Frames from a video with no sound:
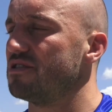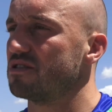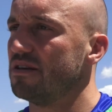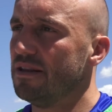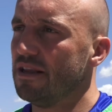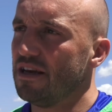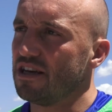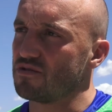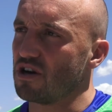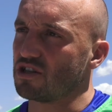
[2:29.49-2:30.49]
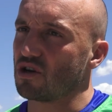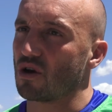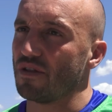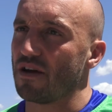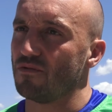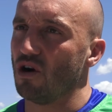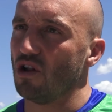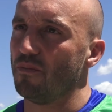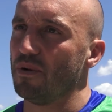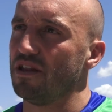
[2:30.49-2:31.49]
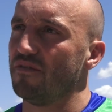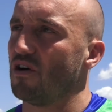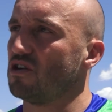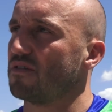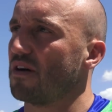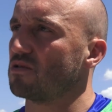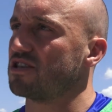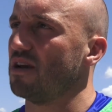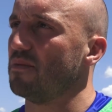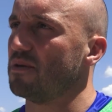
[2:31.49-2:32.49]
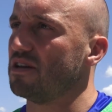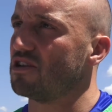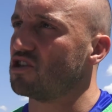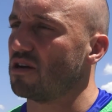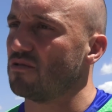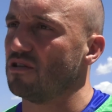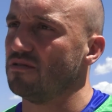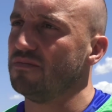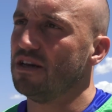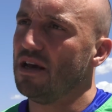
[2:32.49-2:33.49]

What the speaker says: He's really took on that role of being the voice of our team and being the general and